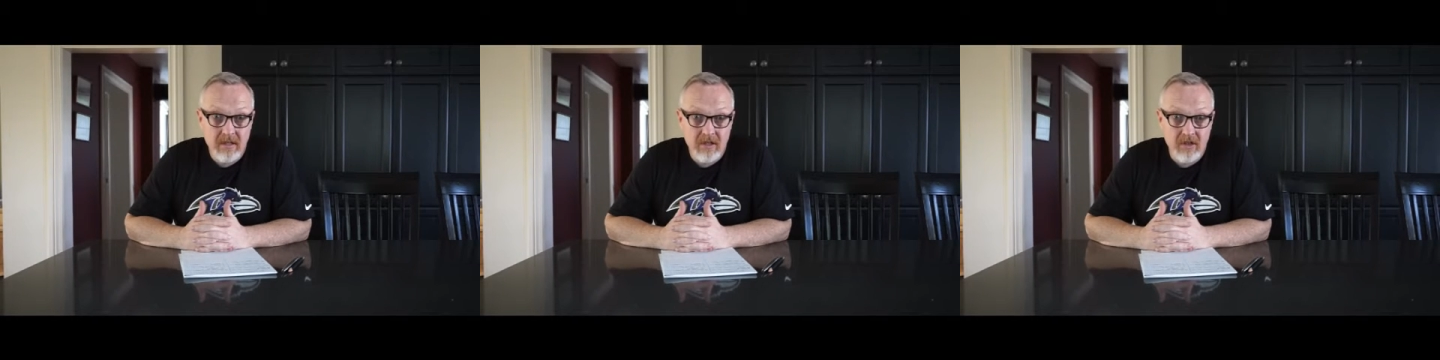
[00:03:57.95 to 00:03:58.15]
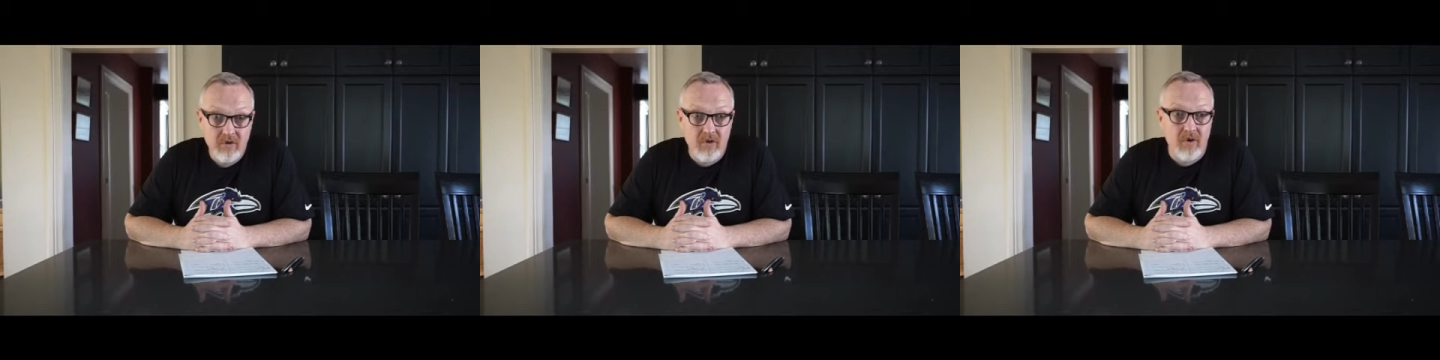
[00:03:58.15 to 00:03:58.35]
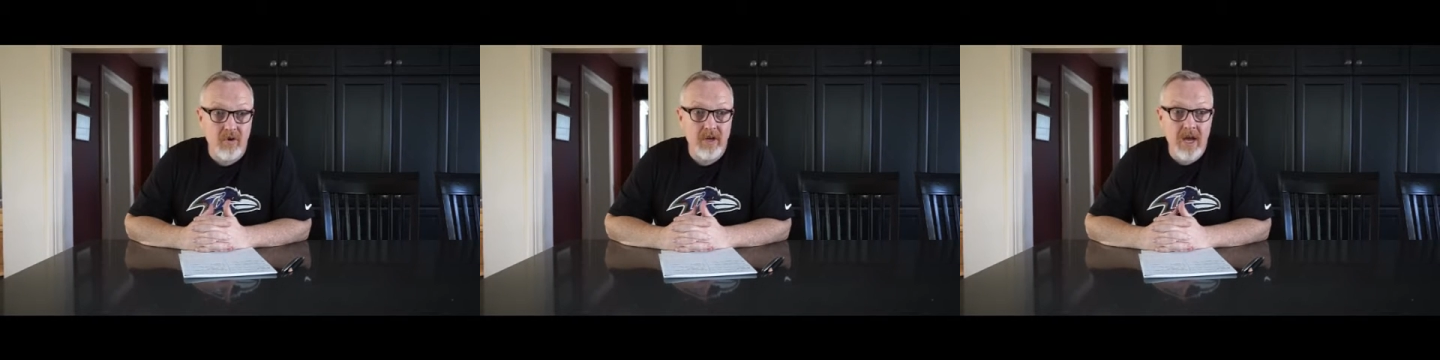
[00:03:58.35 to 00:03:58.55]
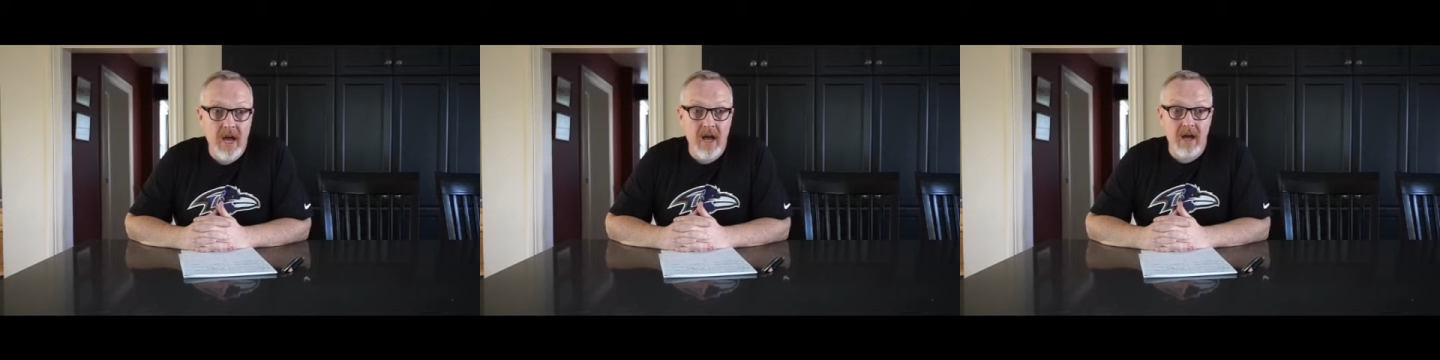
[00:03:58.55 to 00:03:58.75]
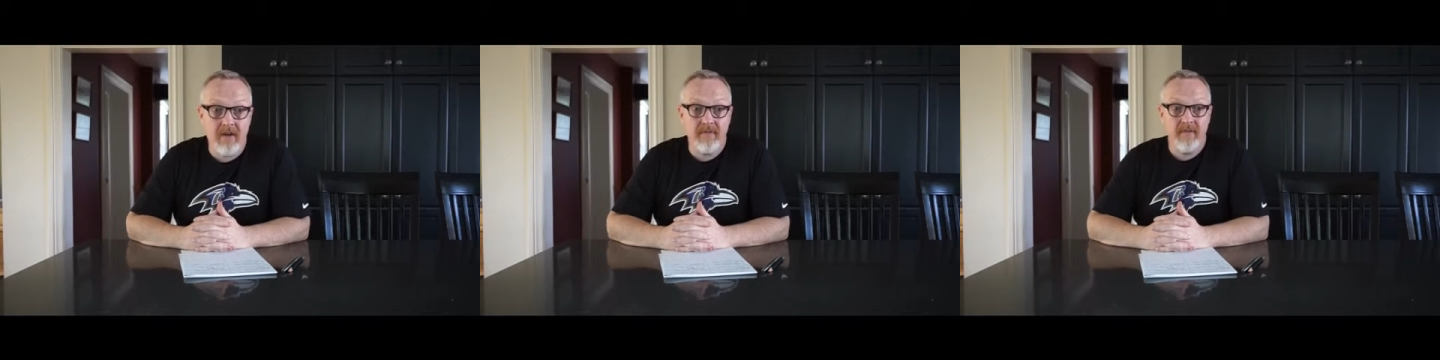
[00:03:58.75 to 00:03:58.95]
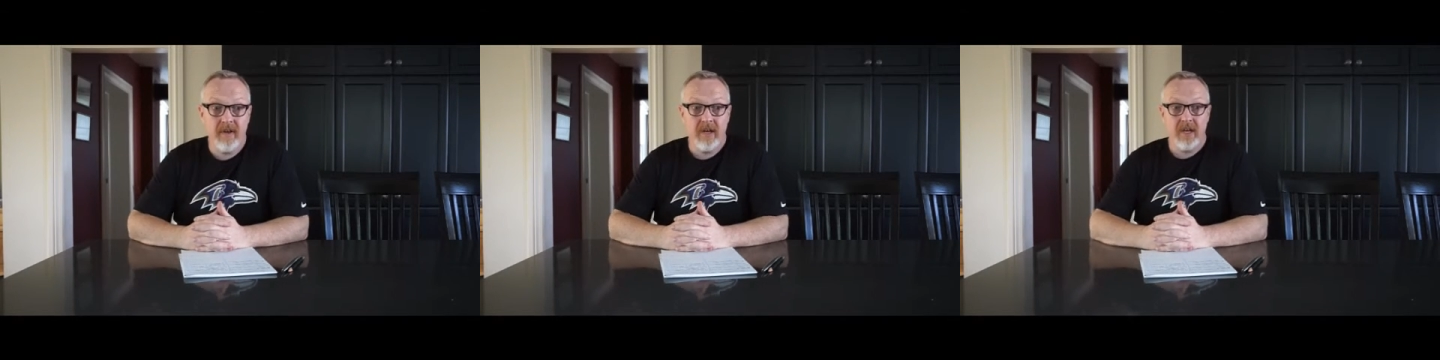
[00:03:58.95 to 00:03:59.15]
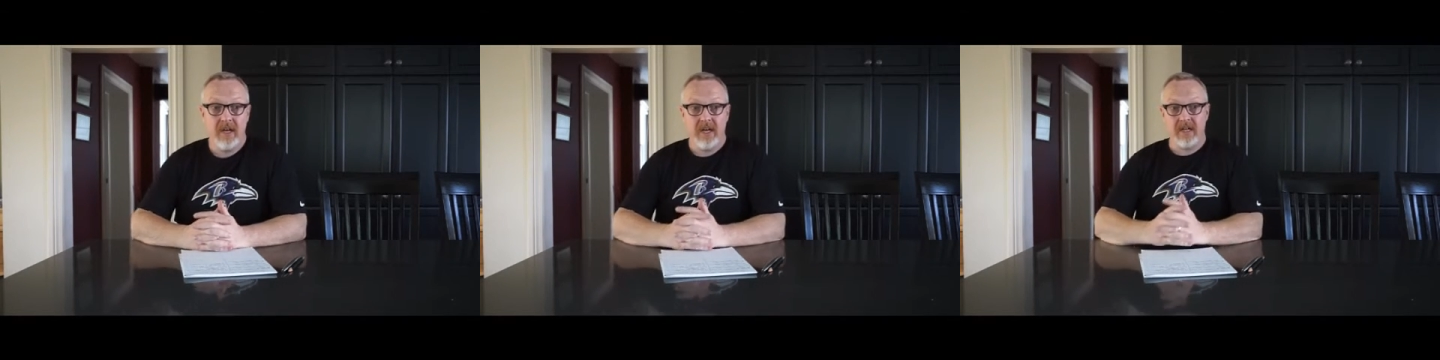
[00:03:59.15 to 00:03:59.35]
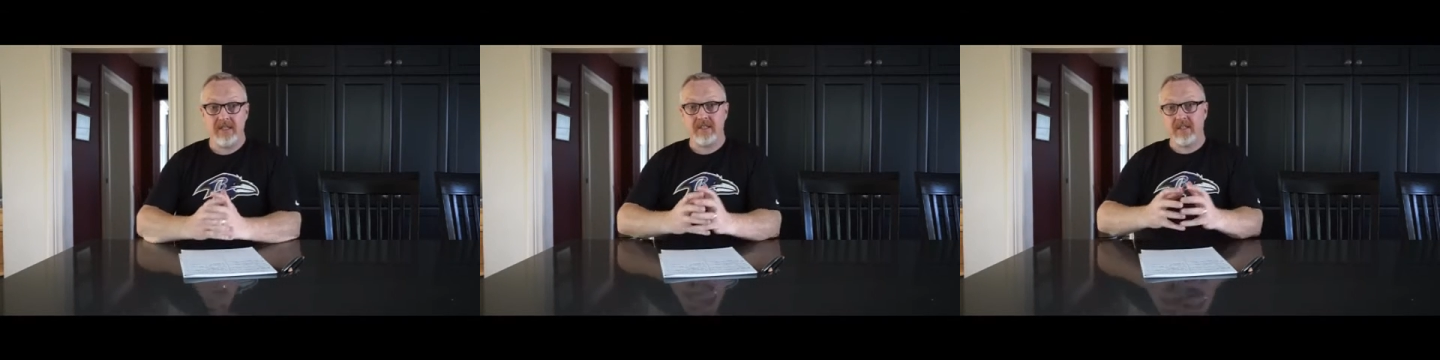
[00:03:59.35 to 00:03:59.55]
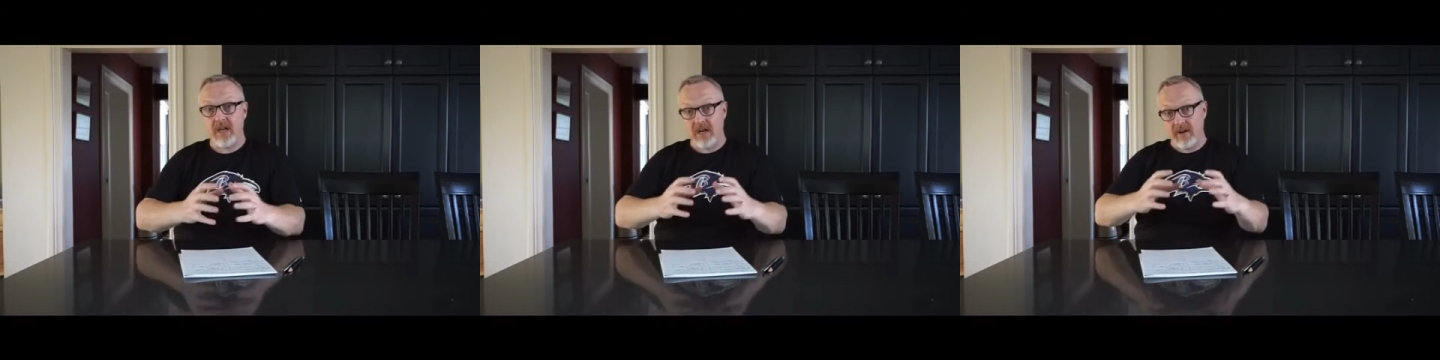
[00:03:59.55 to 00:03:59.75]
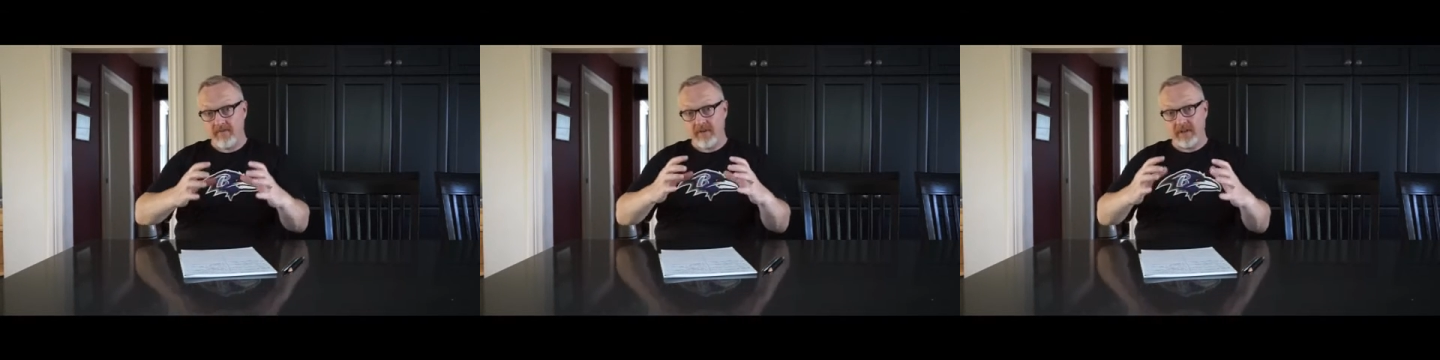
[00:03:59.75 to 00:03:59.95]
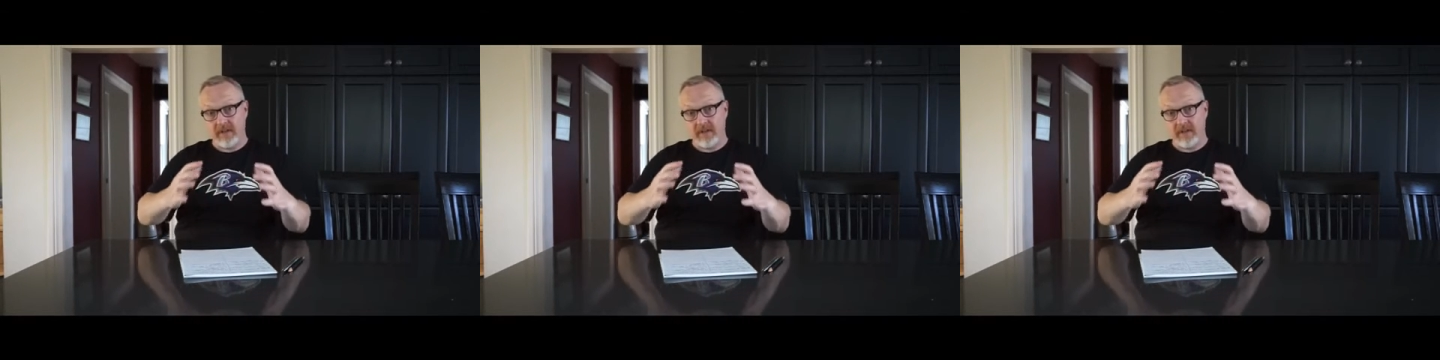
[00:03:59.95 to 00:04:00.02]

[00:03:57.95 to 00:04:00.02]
you're going to have, instead of a